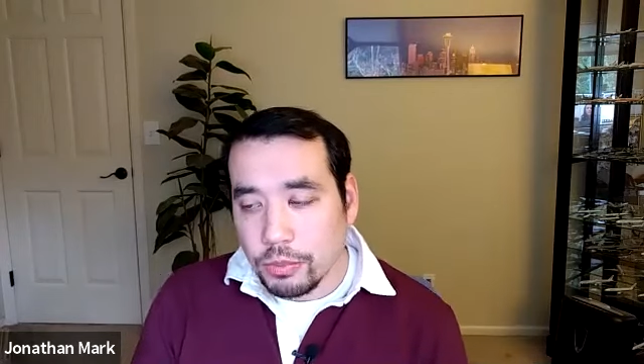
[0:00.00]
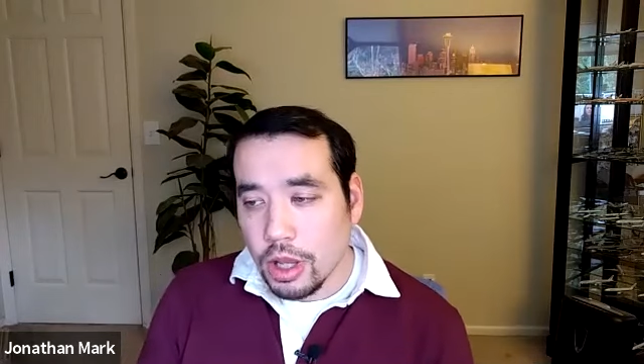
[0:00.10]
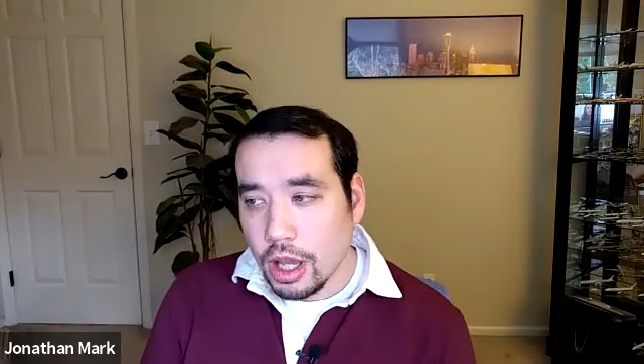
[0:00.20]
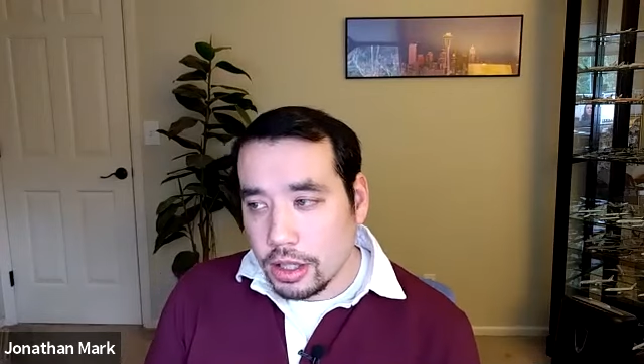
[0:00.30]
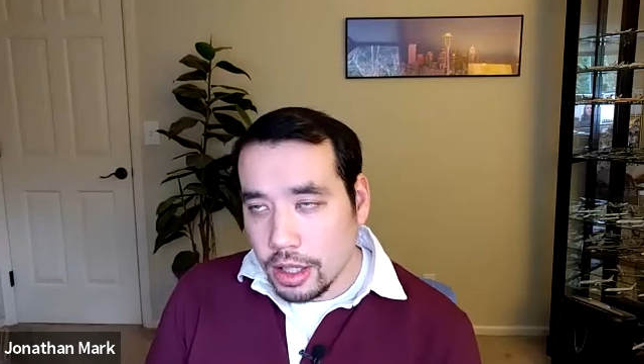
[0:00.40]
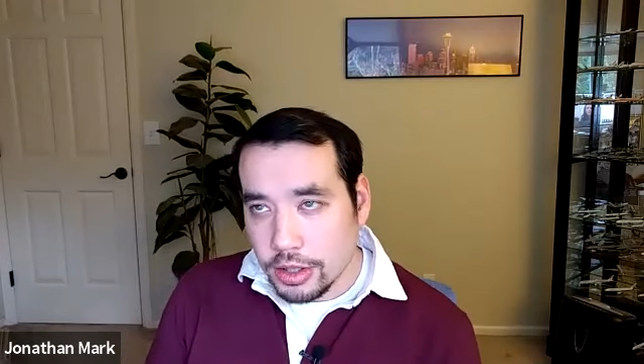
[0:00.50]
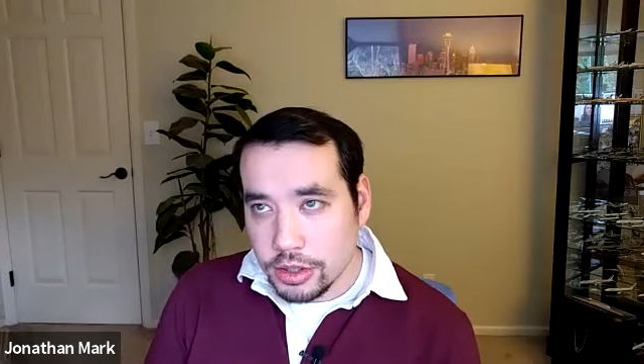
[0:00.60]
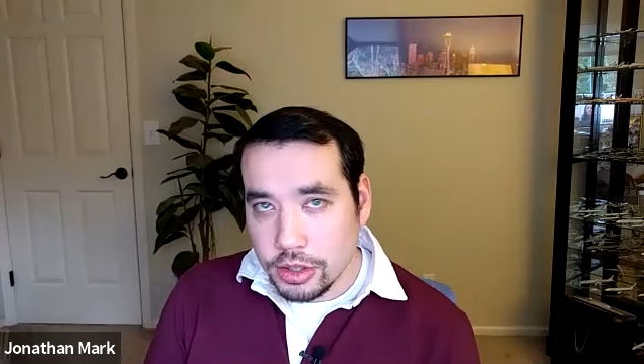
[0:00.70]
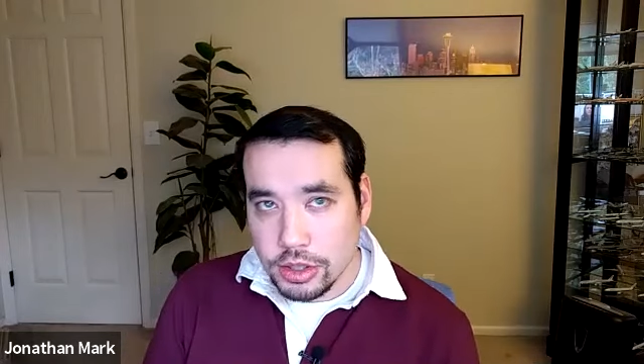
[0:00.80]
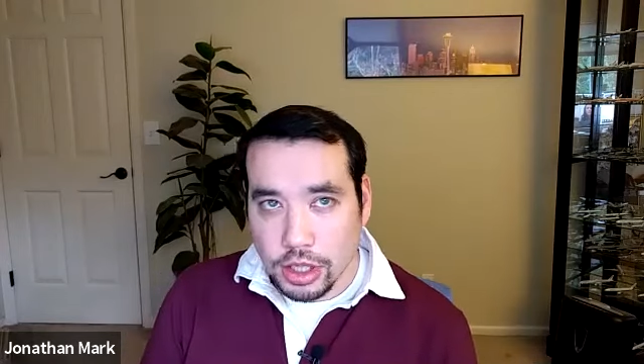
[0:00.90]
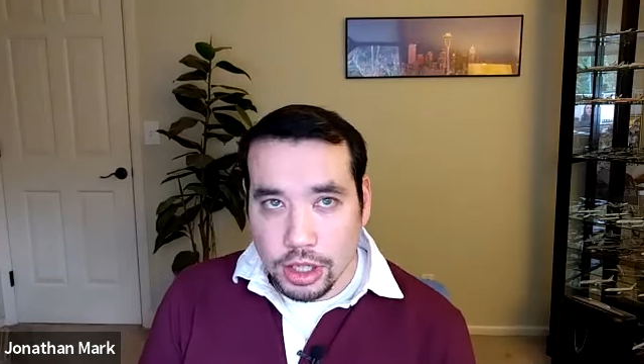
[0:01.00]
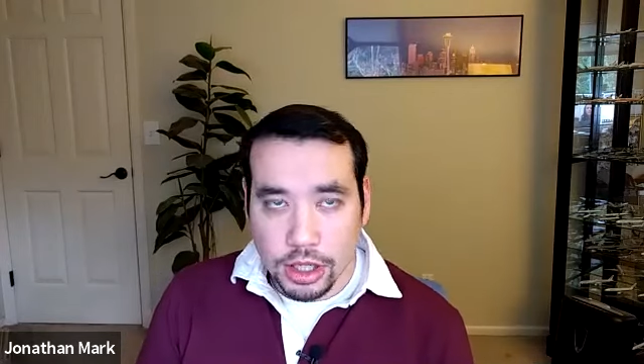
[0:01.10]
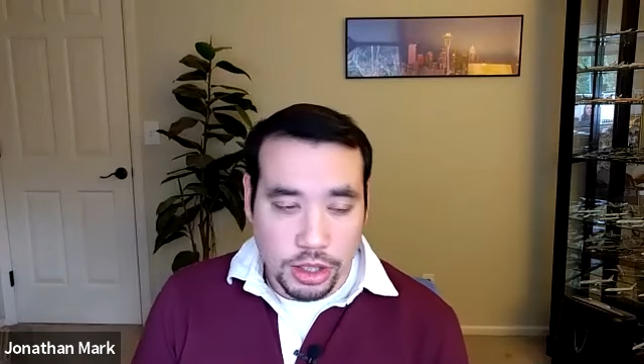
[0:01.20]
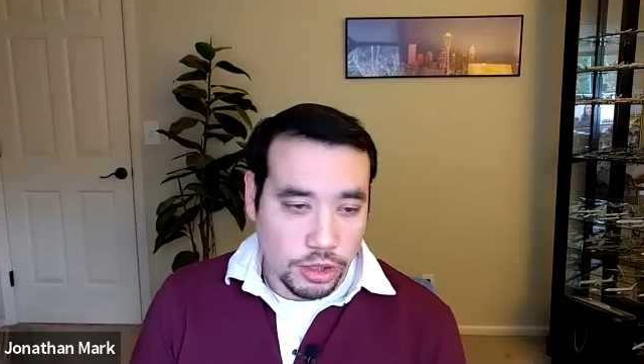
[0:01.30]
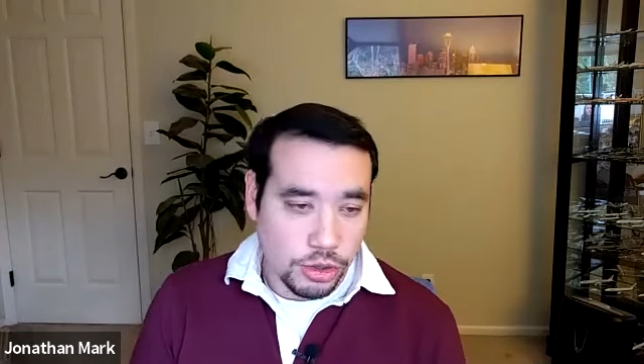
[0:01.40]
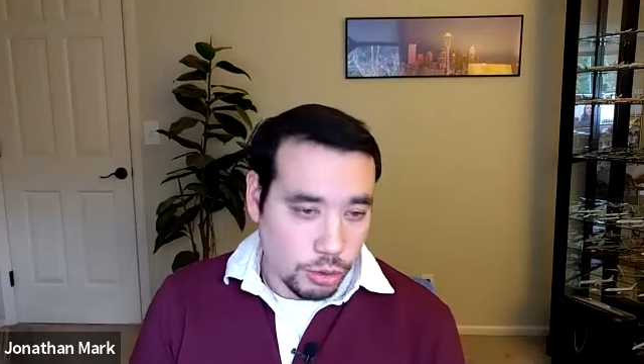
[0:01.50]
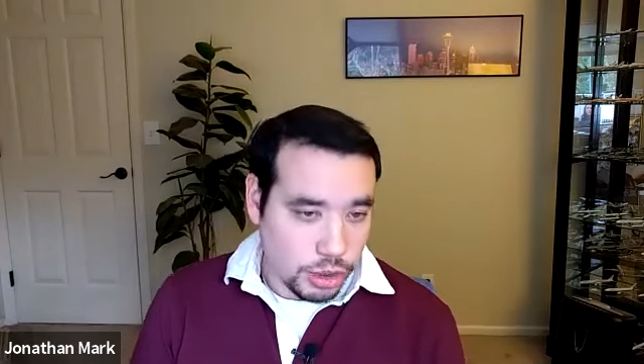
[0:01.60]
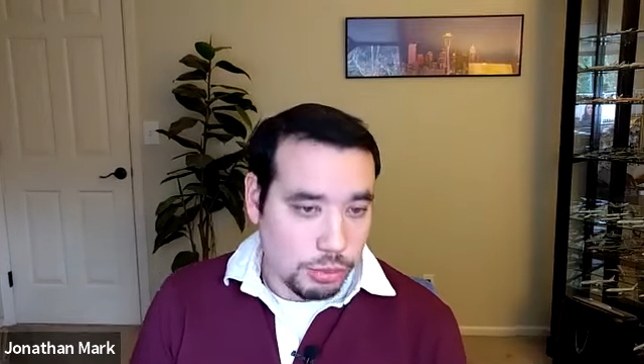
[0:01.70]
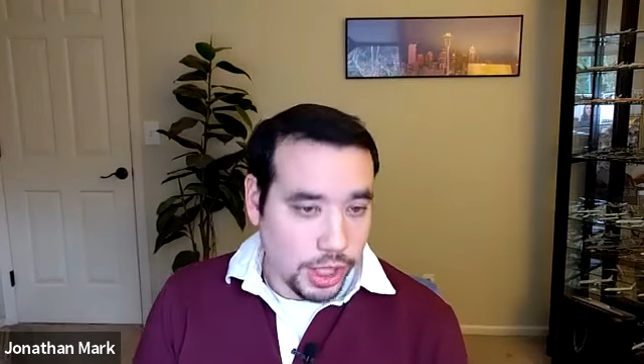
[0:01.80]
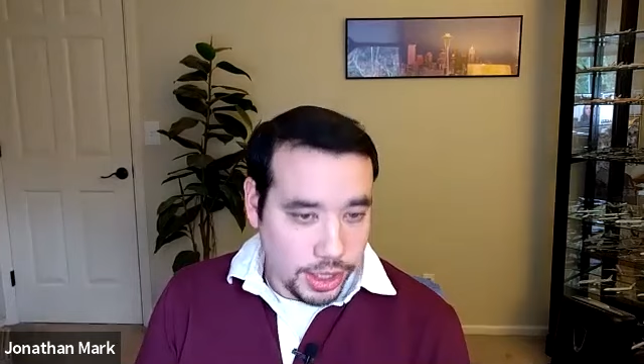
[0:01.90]
against the Jersey
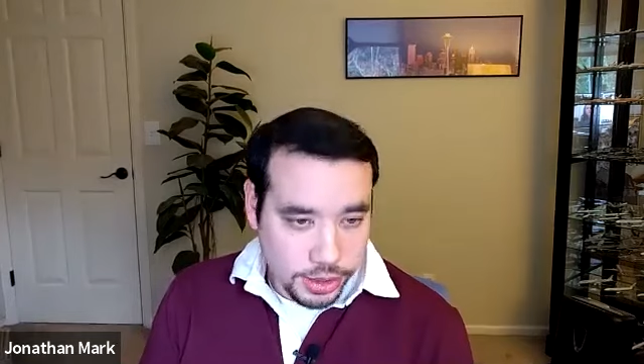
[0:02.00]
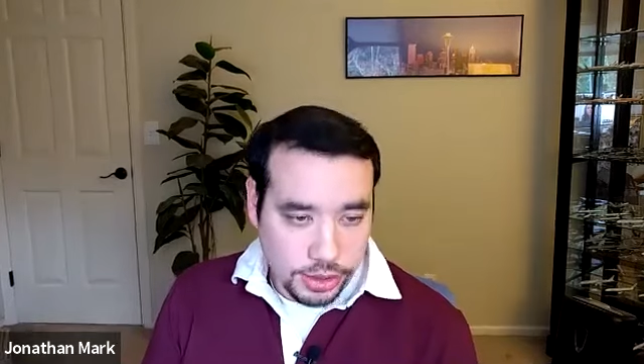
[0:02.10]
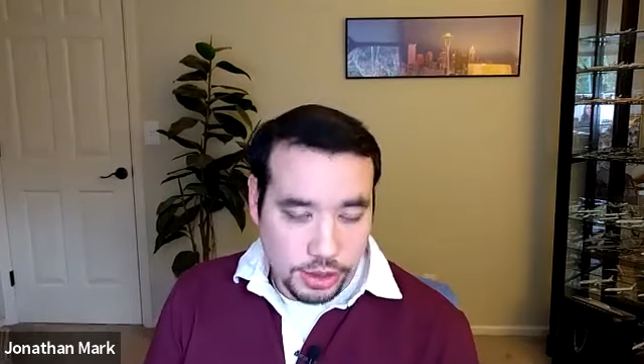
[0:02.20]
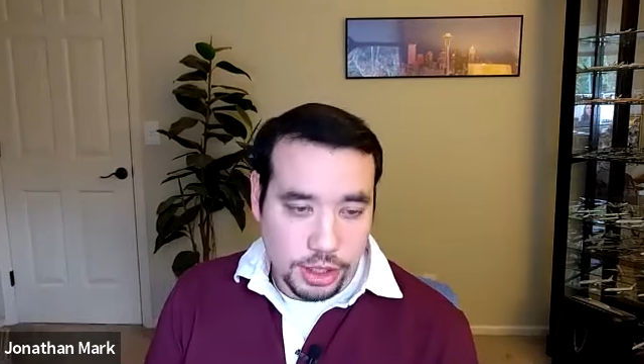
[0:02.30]
Mike's,